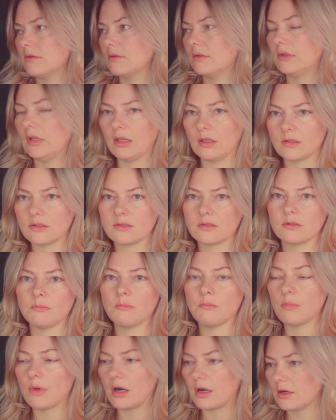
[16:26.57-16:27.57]
ticks,
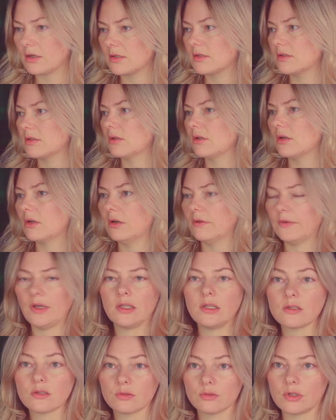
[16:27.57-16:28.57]
marks, of
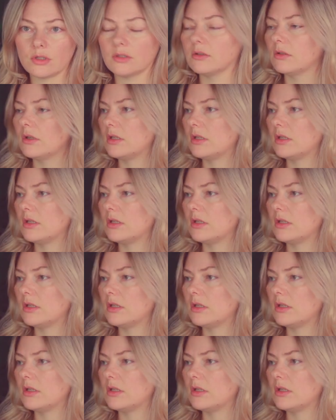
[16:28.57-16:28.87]
any sort.